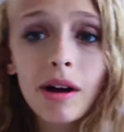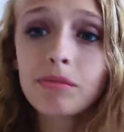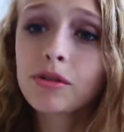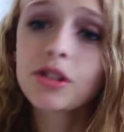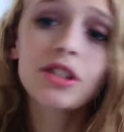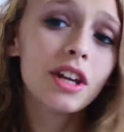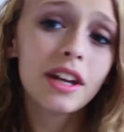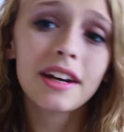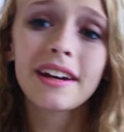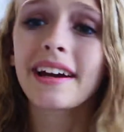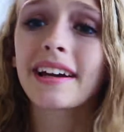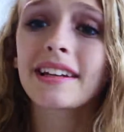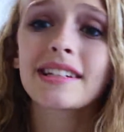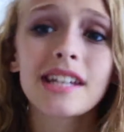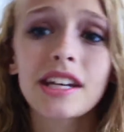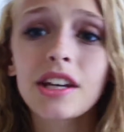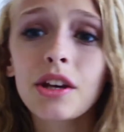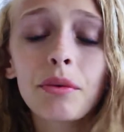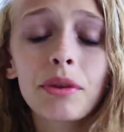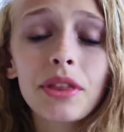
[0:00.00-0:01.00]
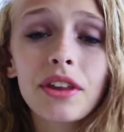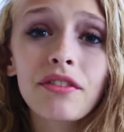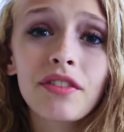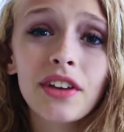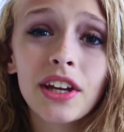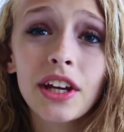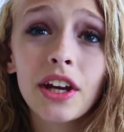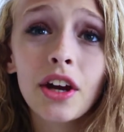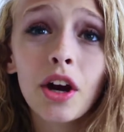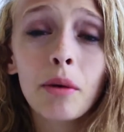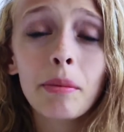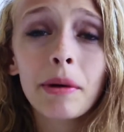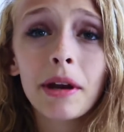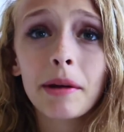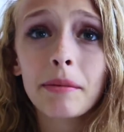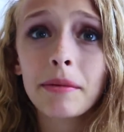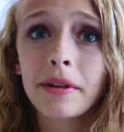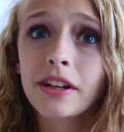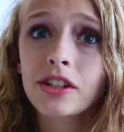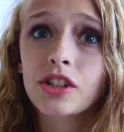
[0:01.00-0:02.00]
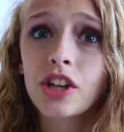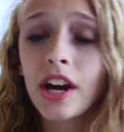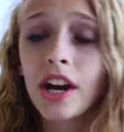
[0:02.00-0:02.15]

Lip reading: I'm just going to continue with the video, but I'm going to